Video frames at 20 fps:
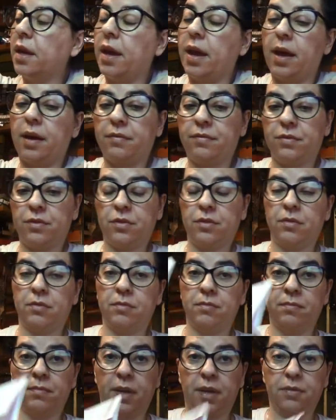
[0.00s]
after
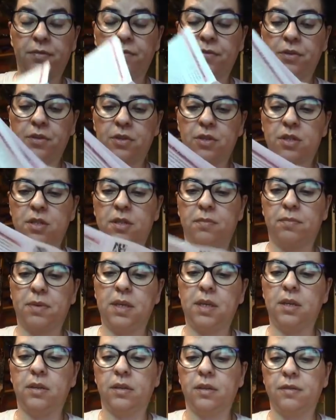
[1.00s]
my first
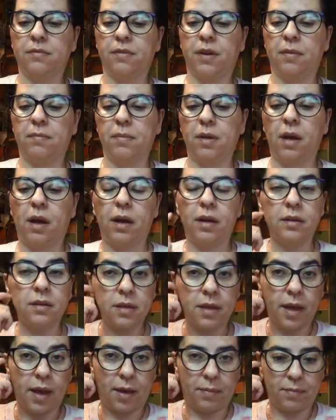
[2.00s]
peel if I'm not
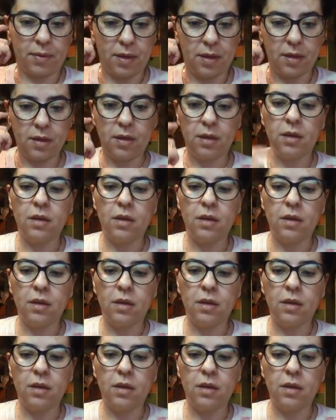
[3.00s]
happy.